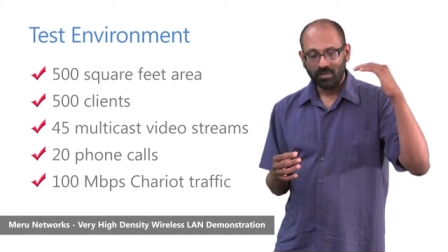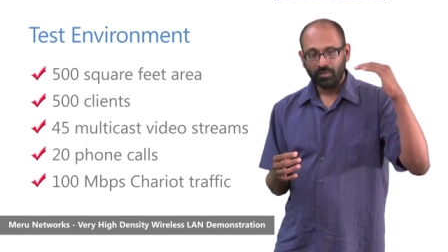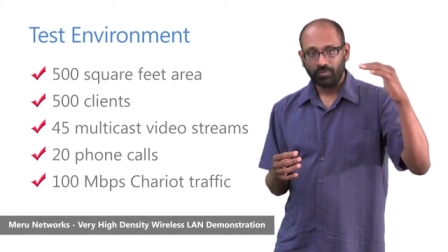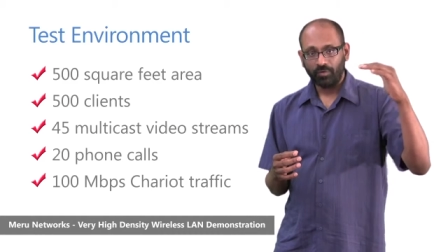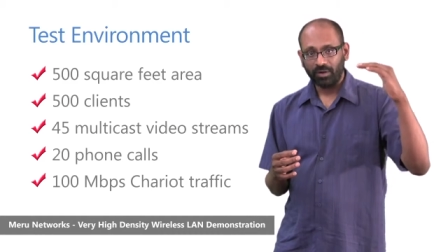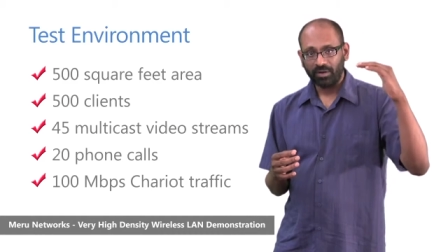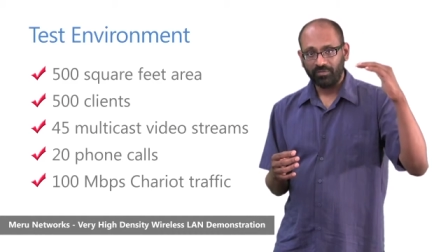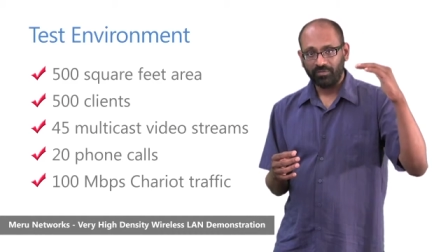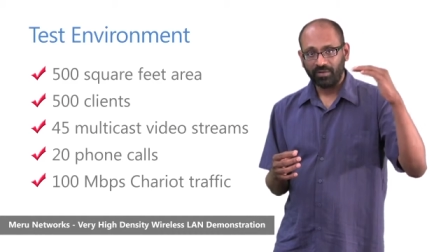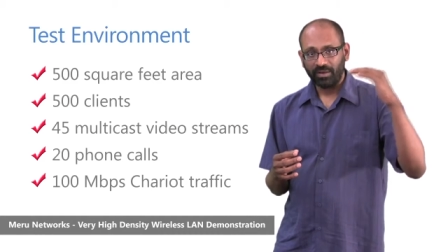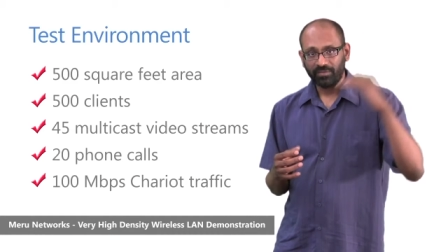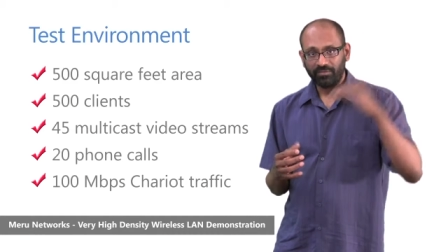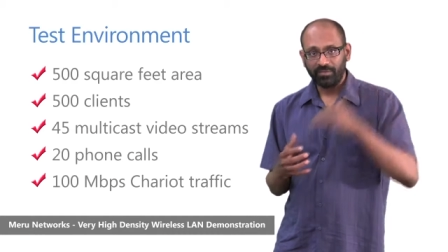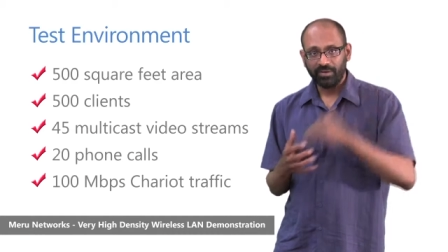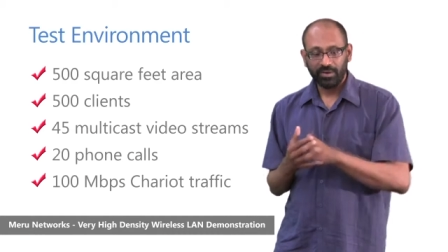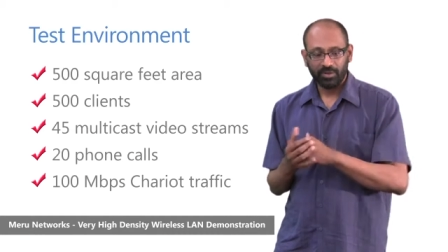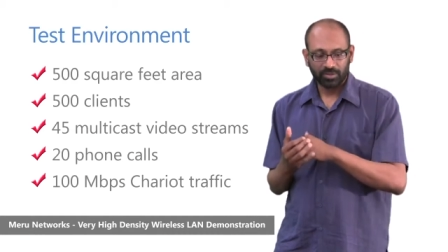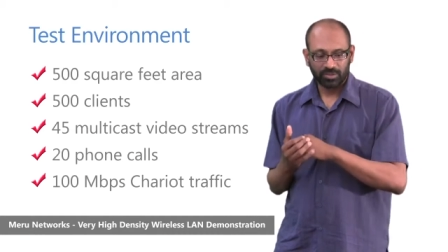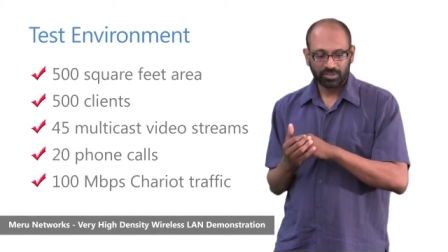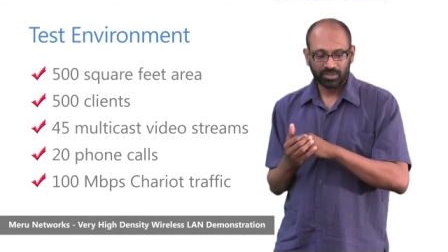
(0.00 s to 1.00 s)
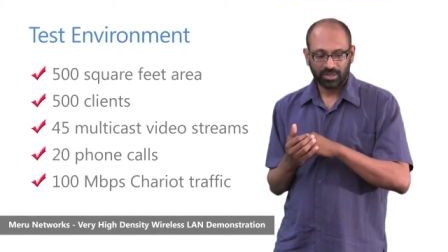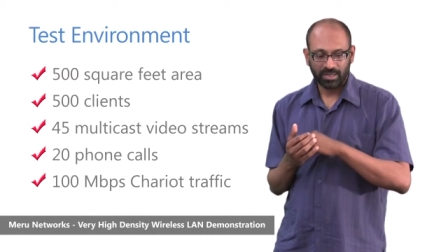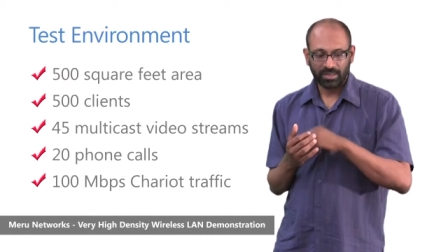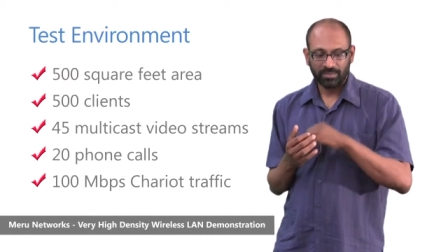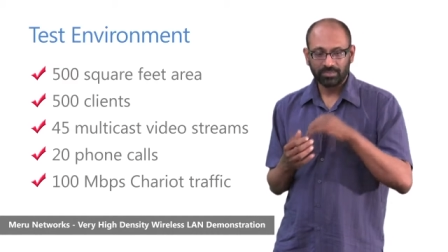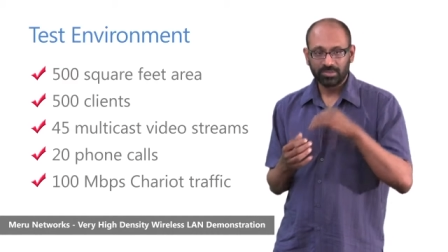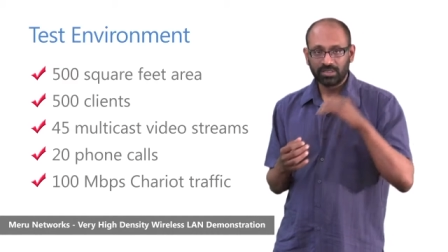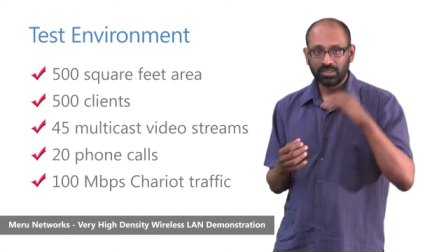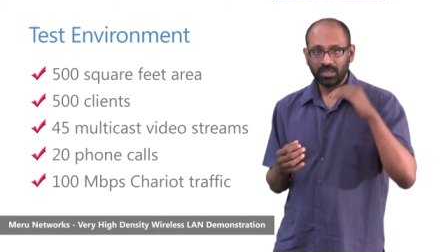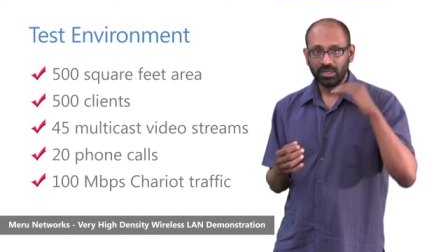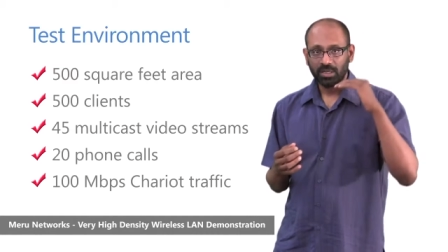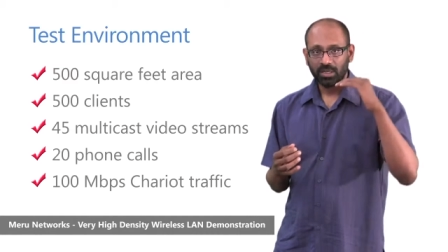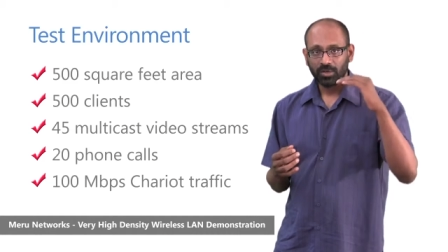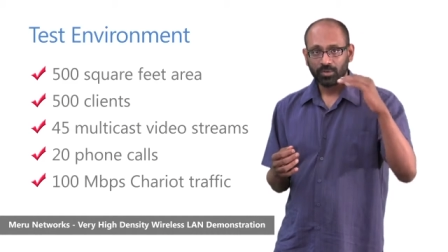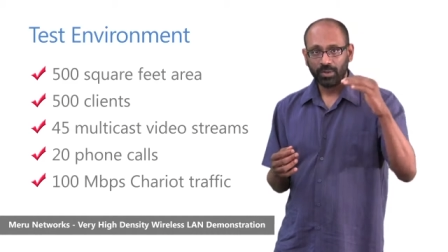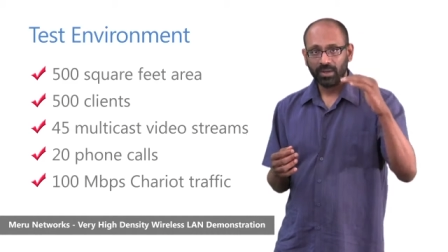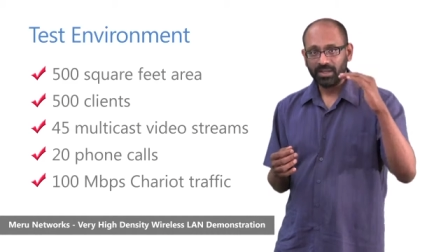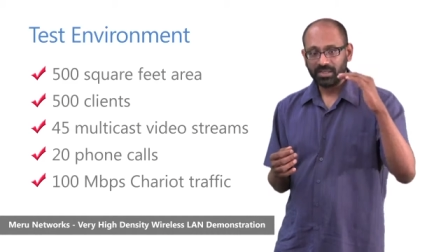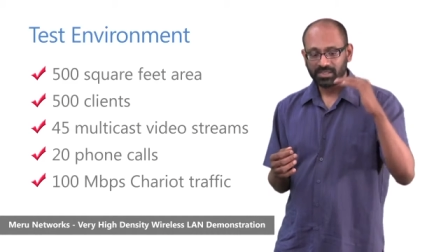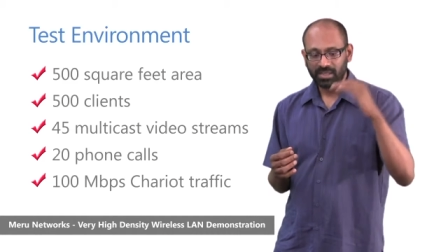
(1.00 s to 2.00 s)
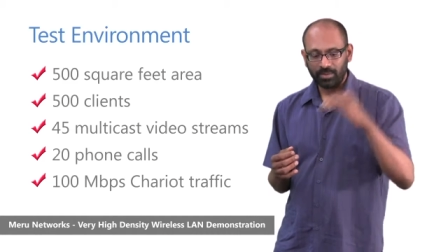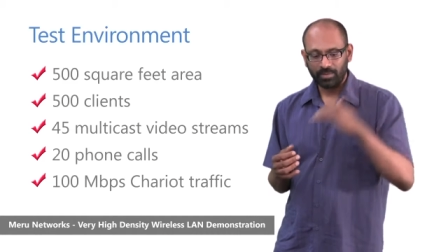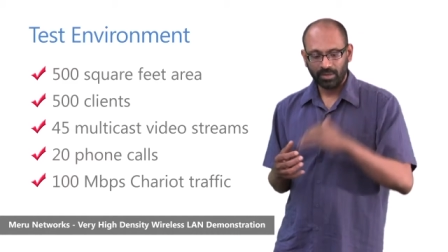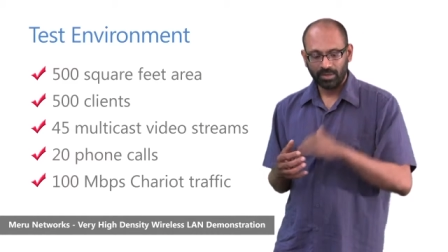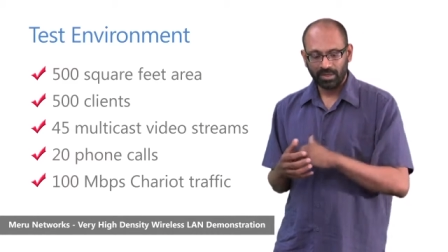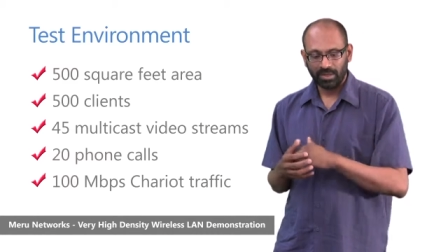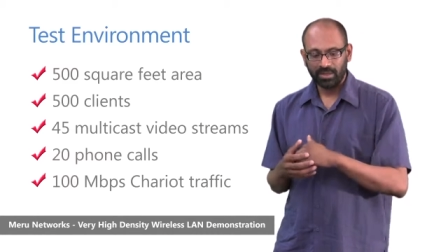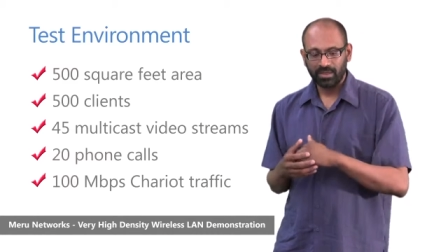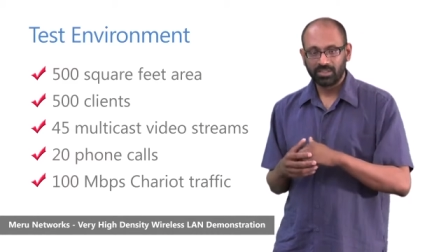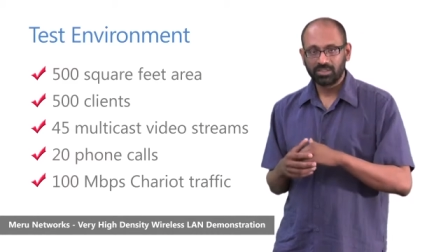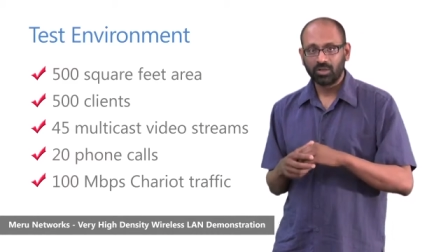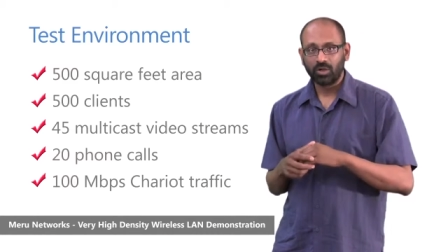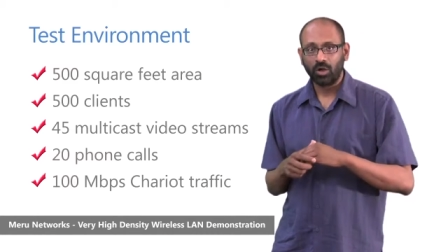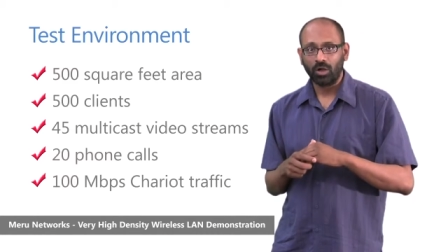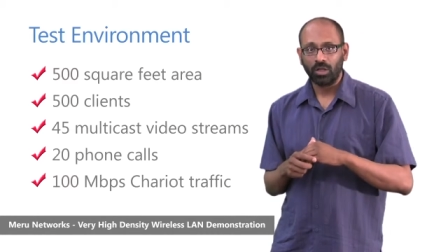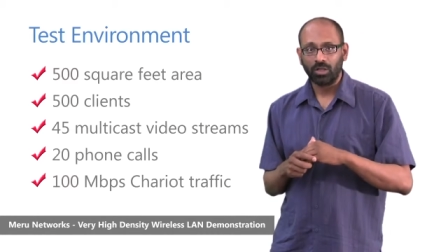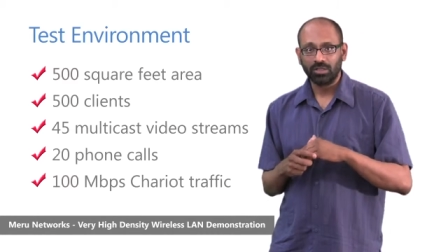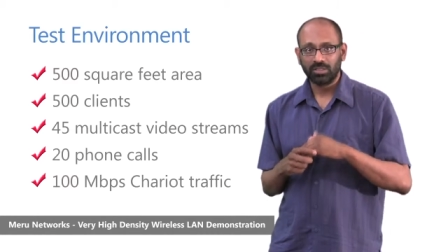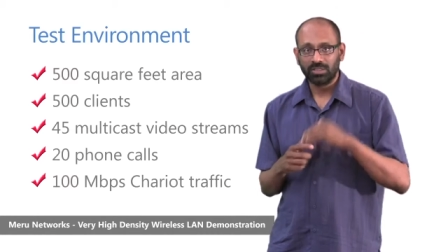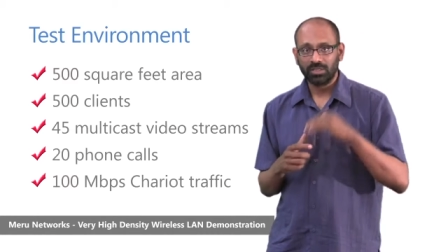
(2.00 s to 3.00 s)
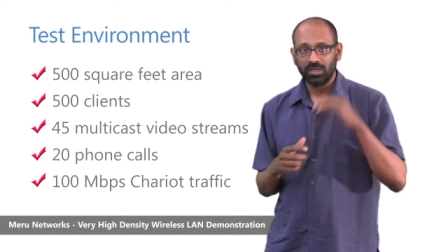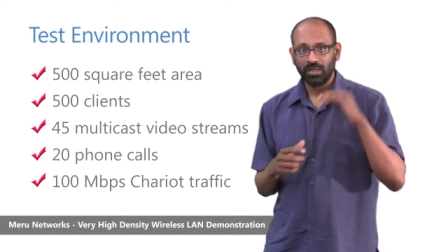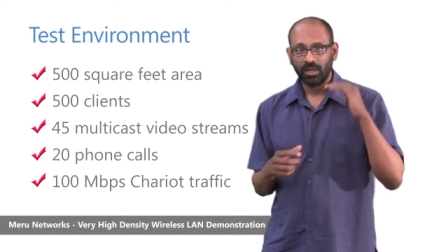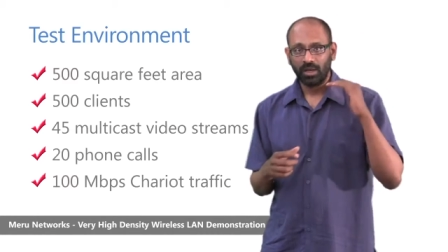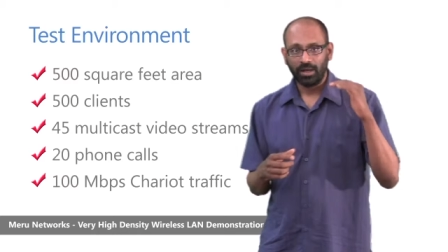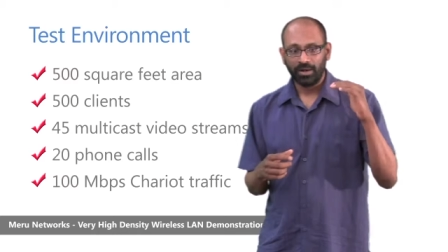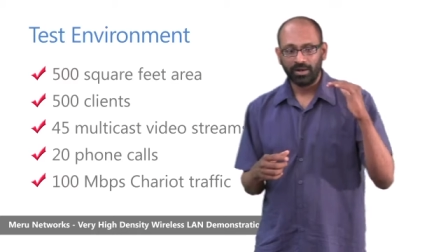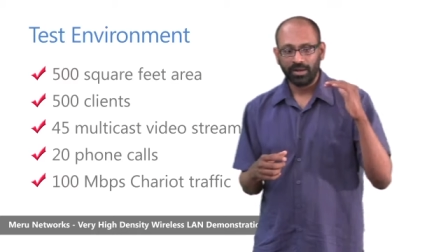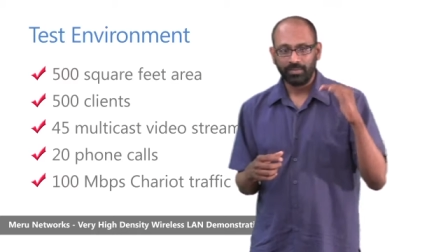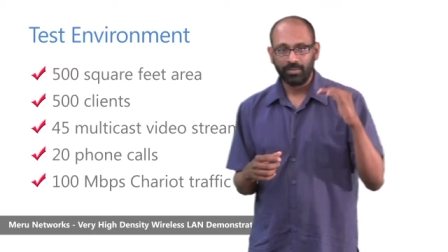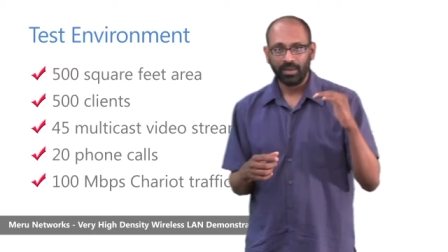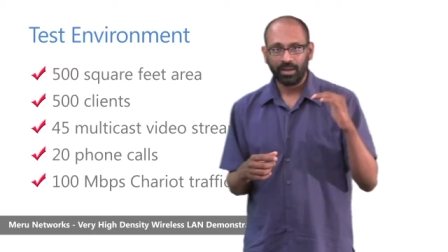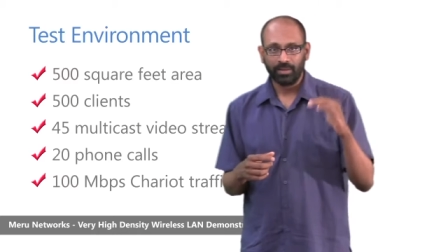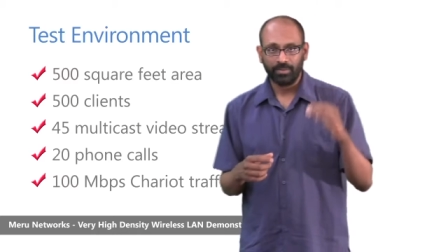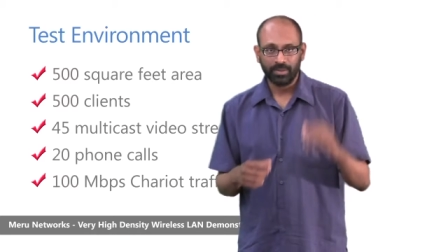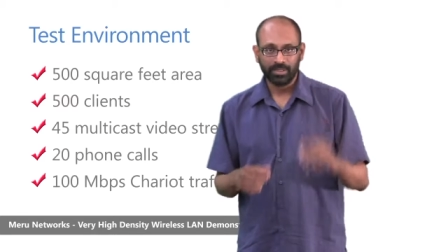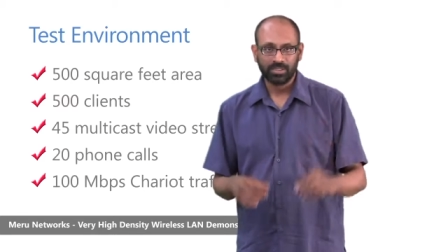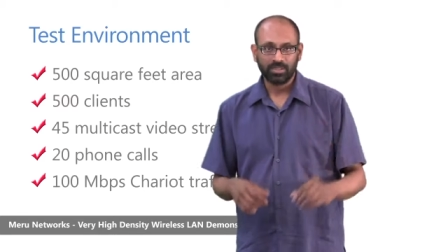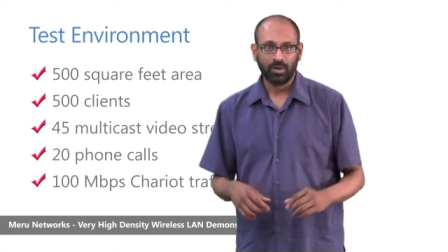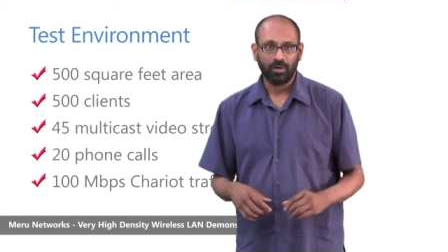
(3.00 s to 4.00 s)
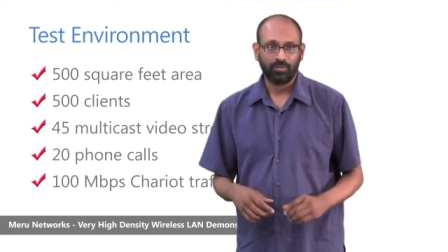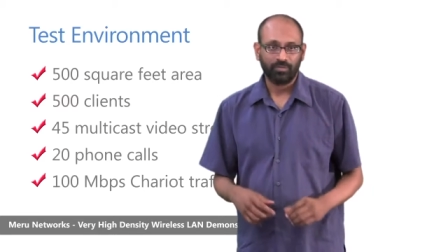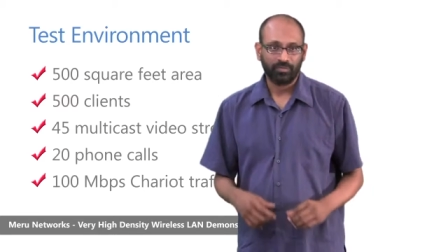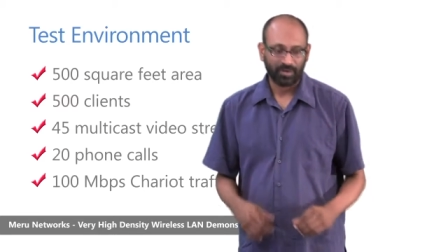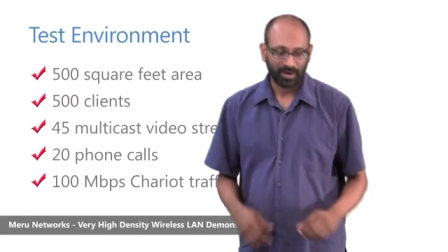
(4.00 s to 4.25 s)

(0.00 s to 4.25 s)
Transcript: 45 video streams, 20 simultaneous calls, 100 megabits of